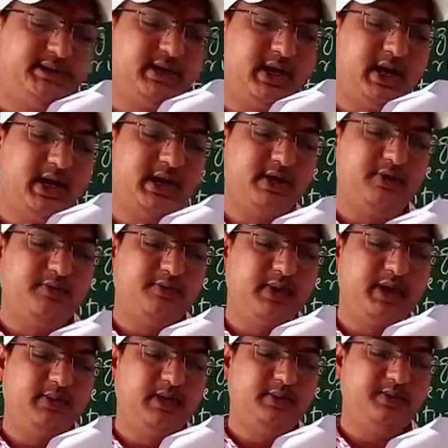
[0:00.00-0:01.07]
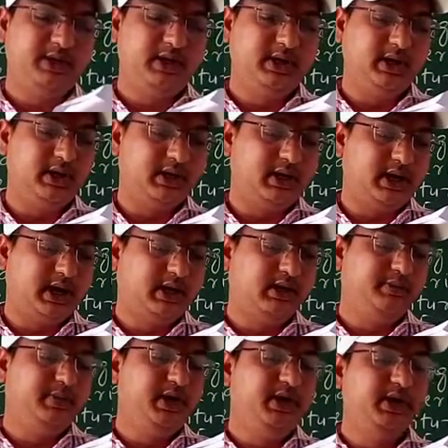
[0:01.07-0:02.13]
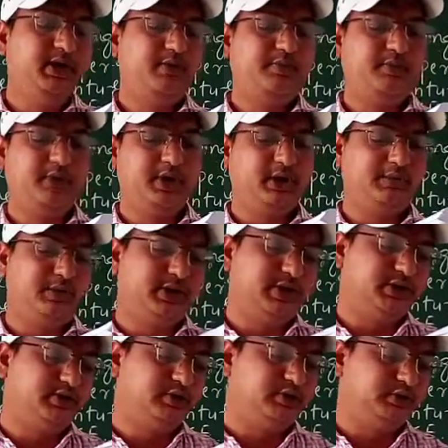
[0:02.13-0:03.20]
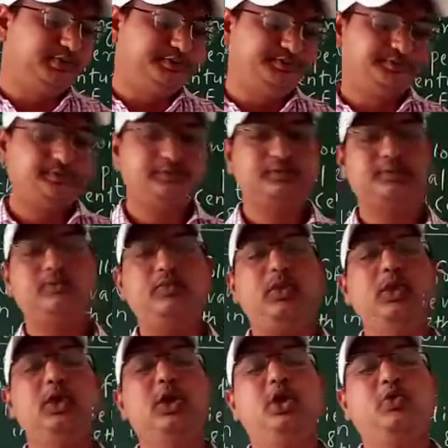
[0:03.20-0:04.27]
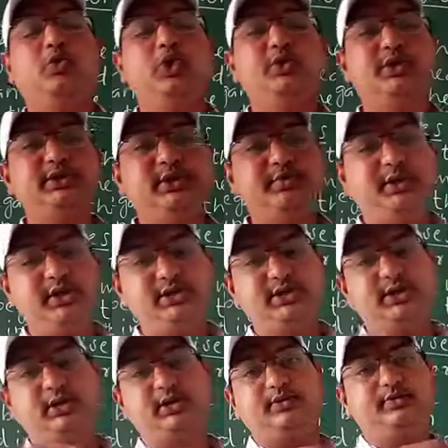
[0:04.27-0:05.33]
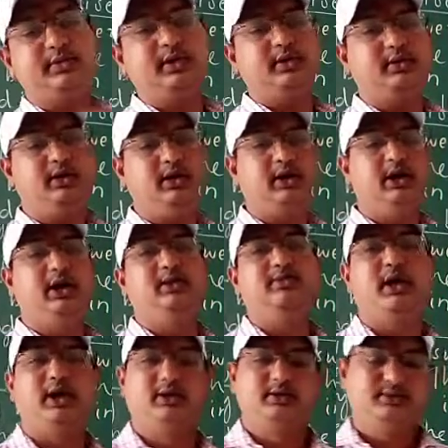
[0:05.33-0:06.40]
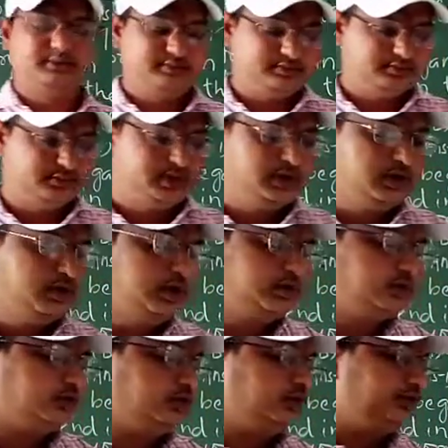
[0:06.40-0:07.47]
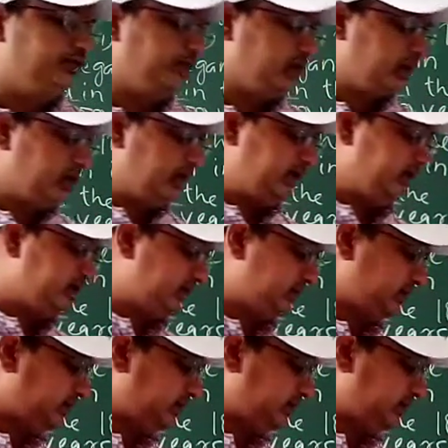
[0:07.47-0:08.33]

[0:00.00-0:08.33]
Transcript: the end of medieval period and the beginning of modern period? So what was the major landmark? So let us